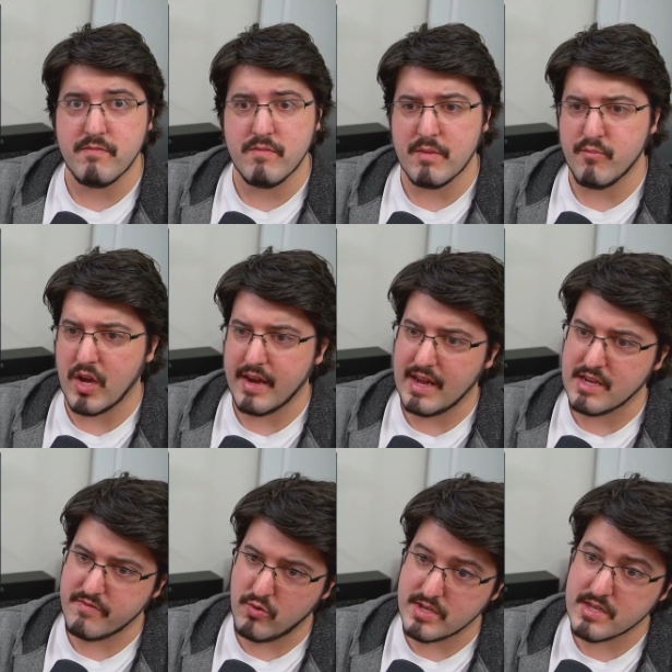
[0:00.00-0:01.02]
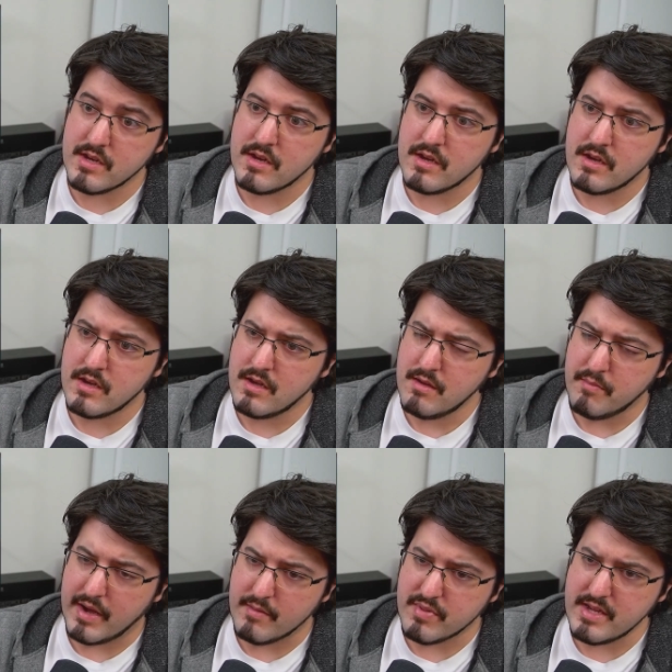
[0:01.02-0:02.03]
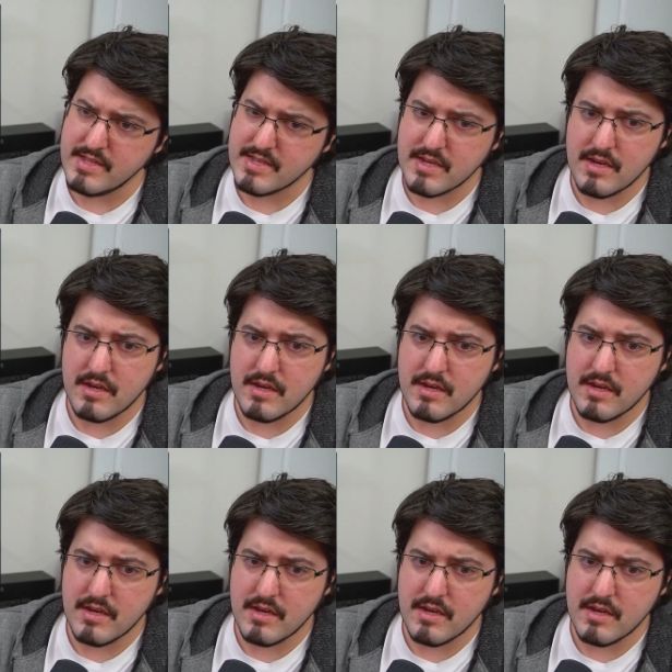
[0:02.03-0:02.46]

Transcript: the broadcaster voice. Biplanes?